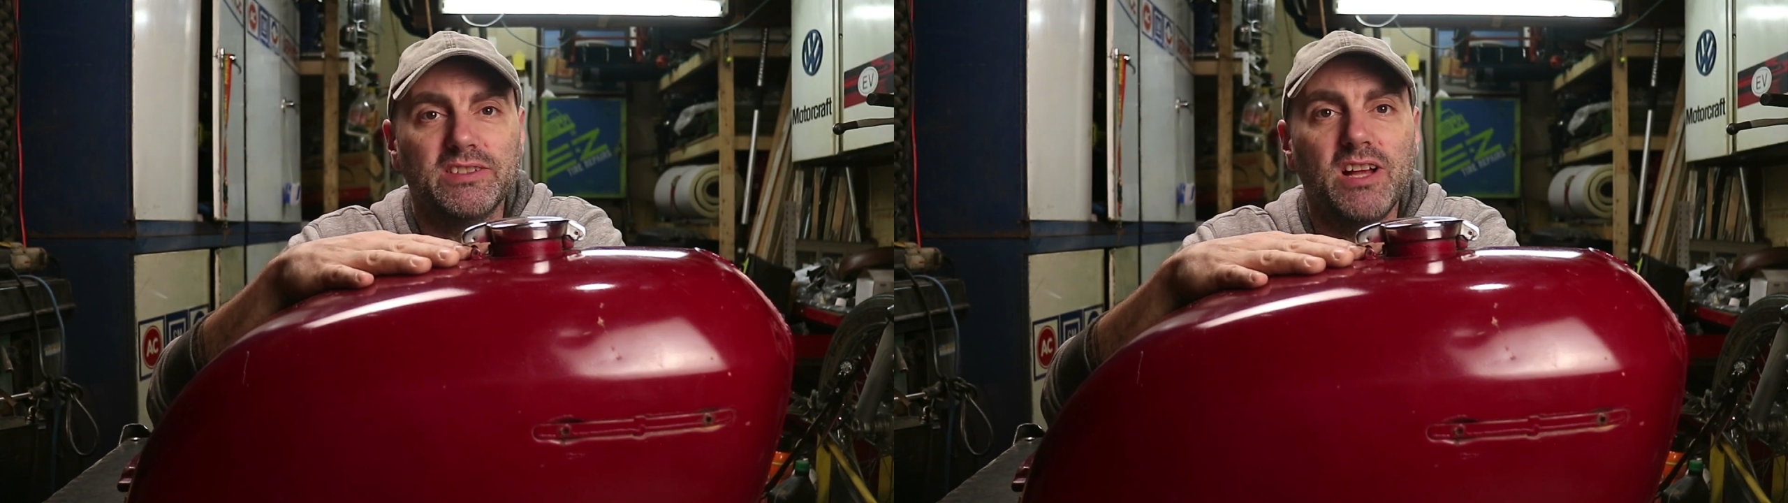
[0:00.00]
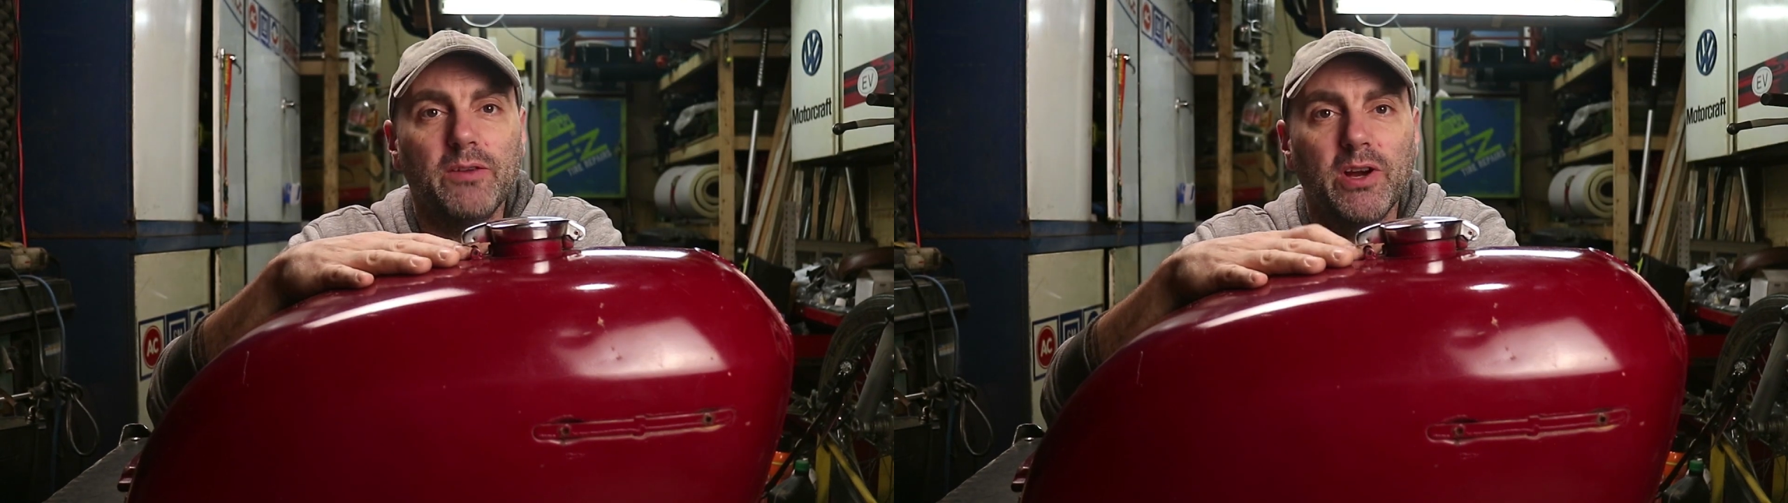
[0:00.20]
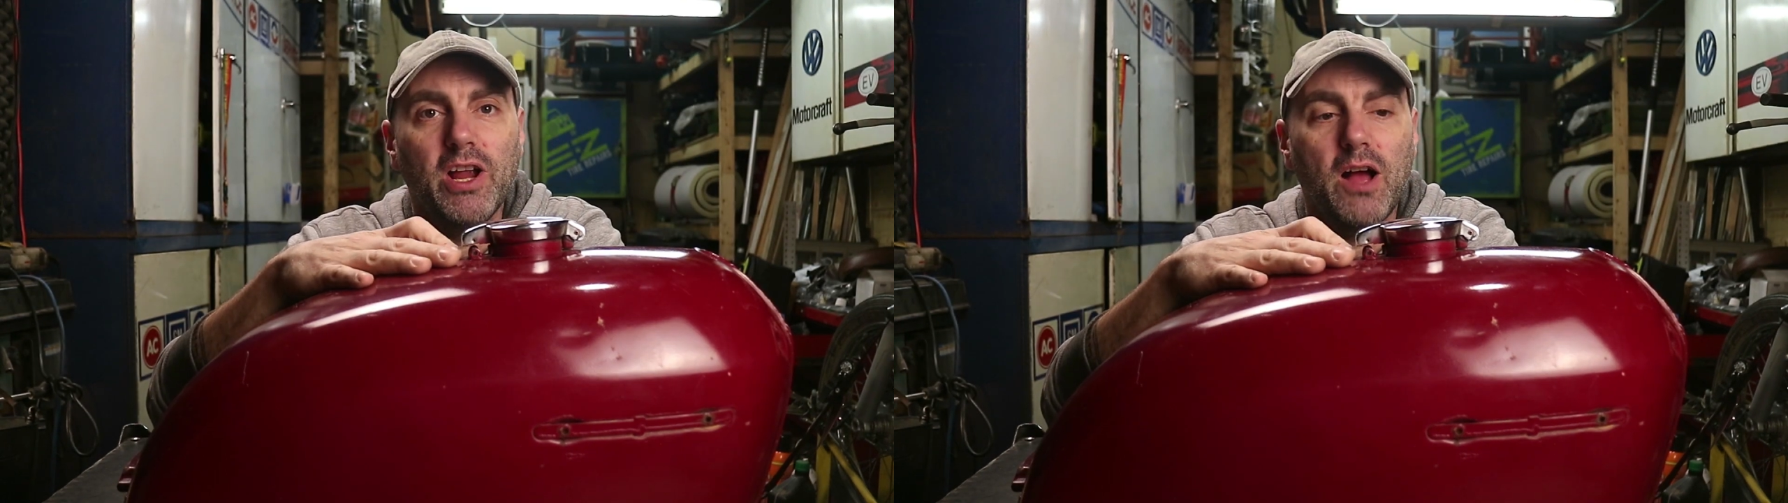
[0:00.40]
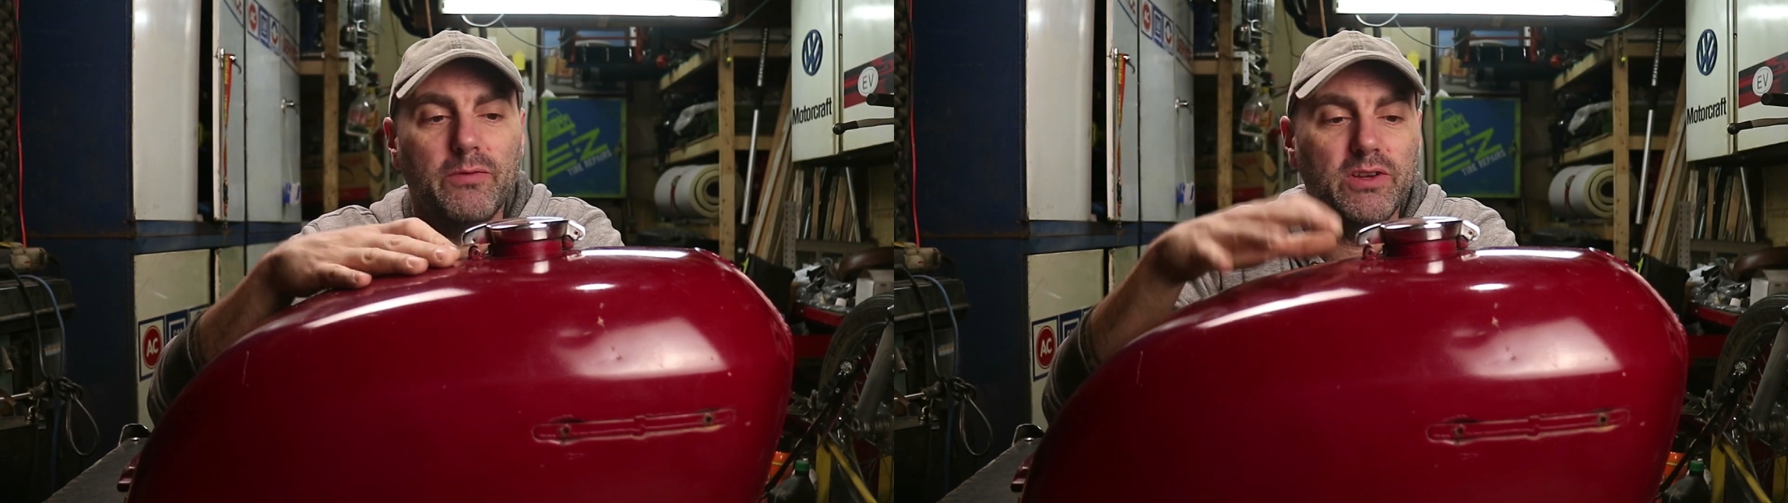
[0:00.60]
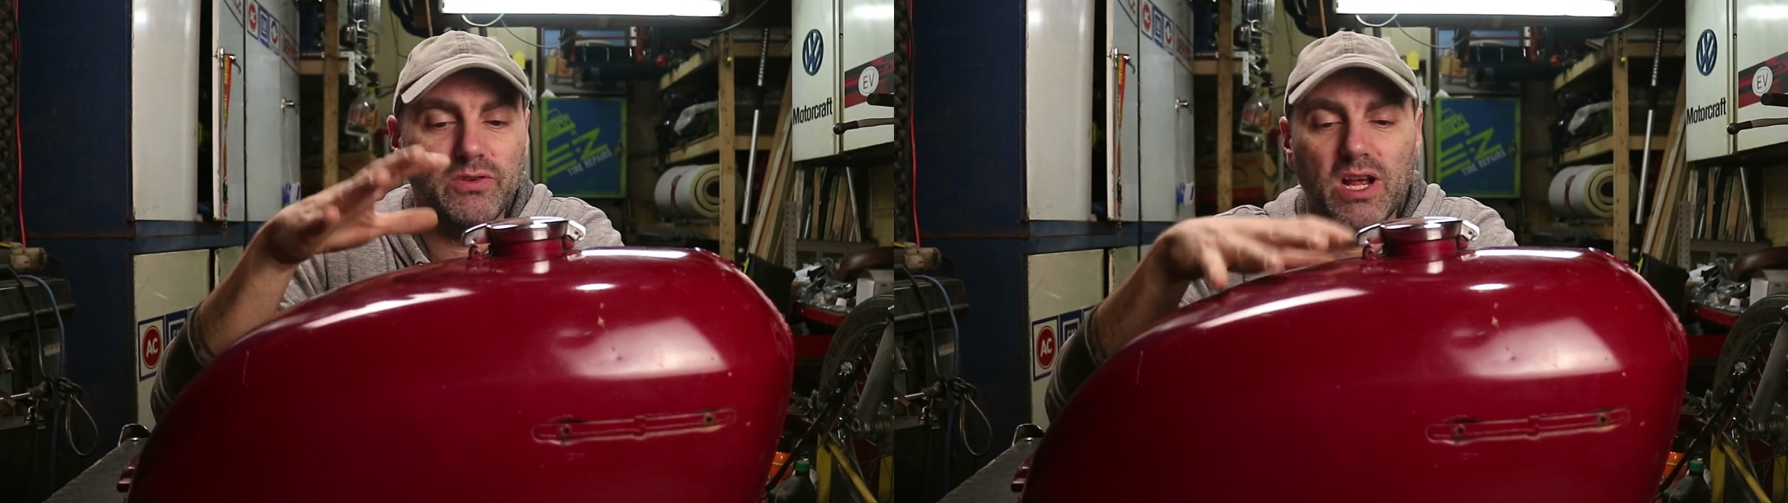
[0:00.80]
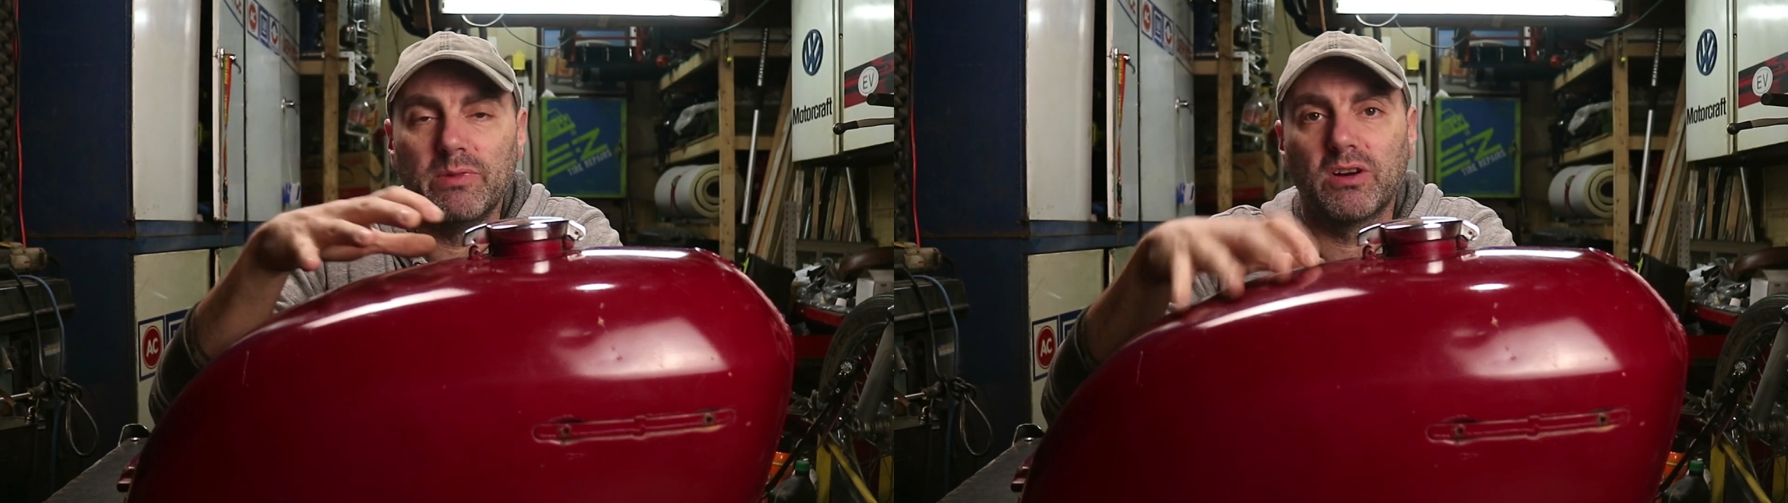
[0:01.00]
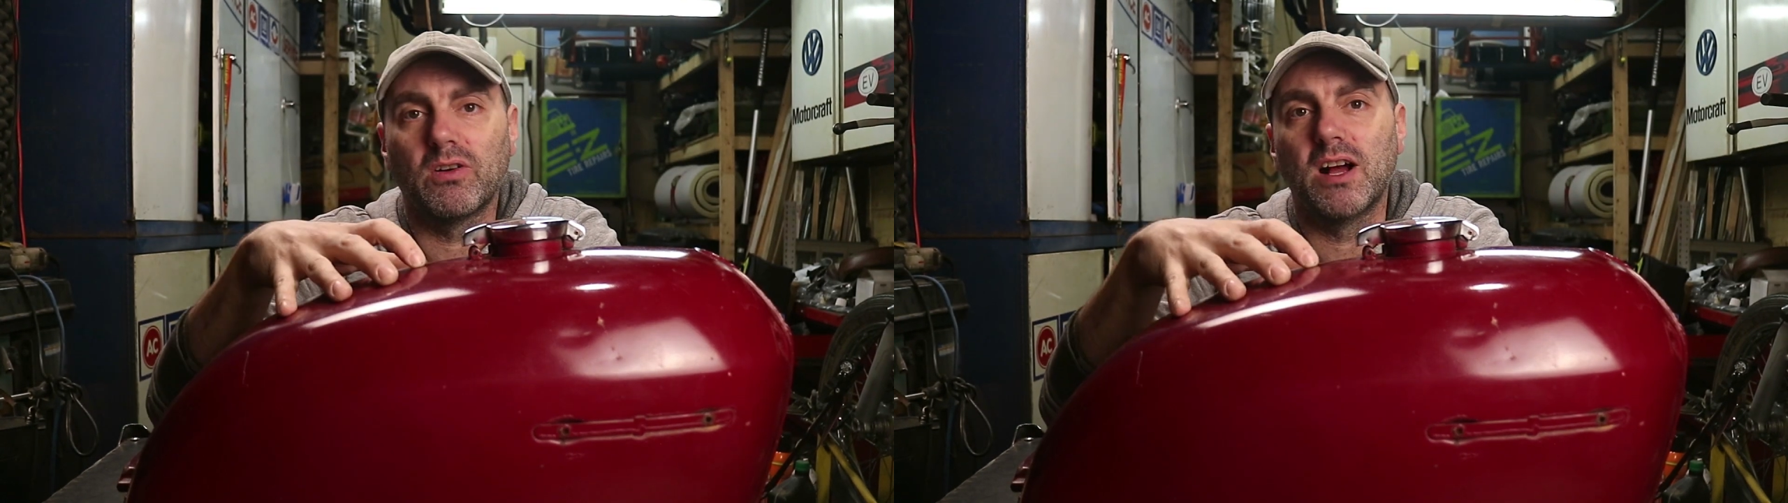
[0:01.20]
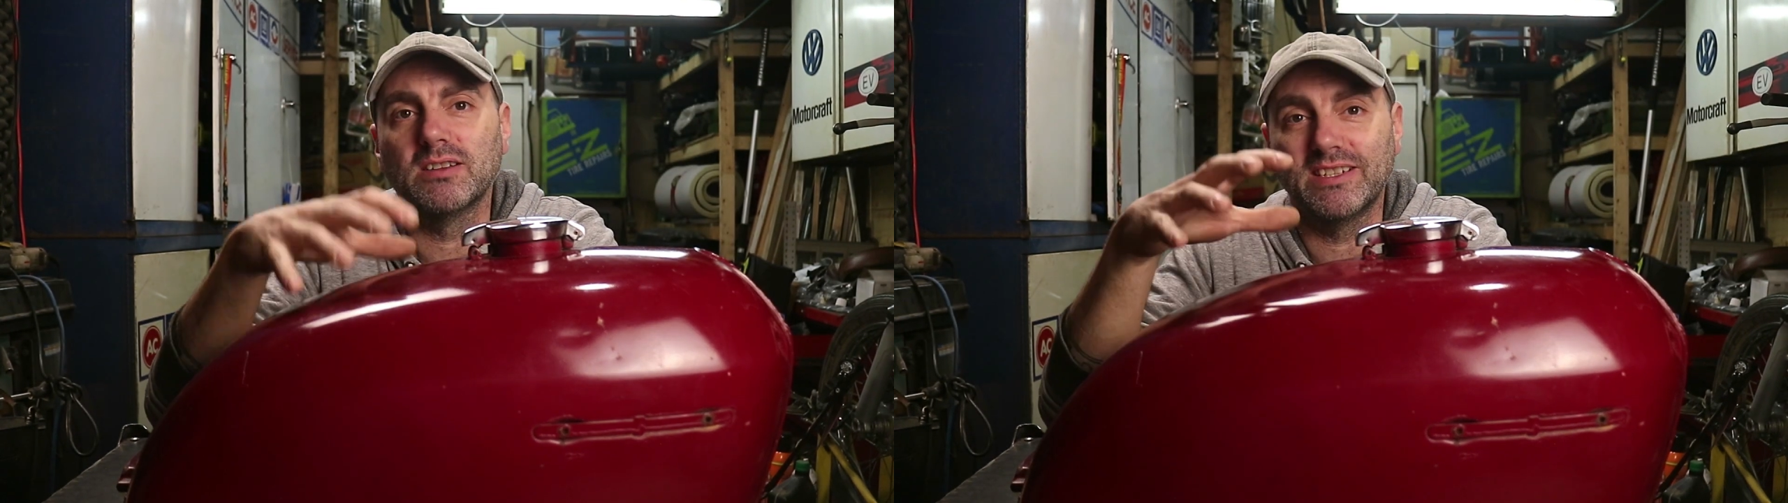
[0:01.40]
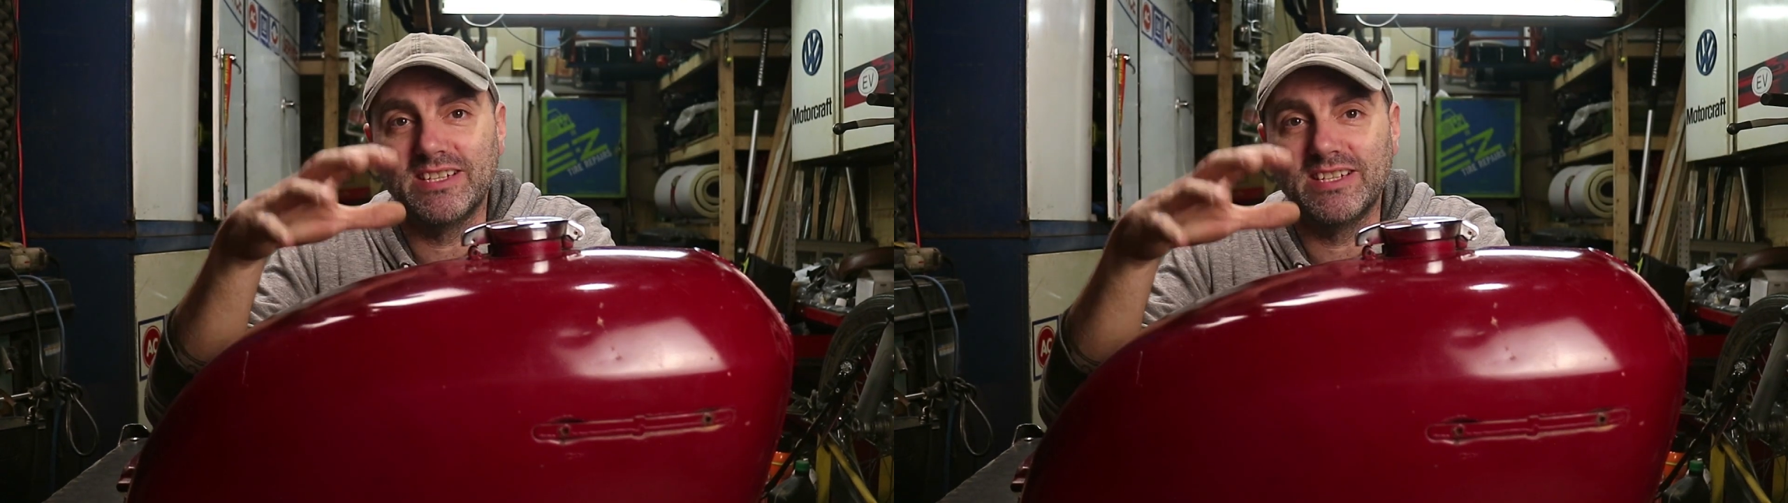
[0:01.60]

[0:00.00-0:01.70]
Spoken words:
It's not very often you come across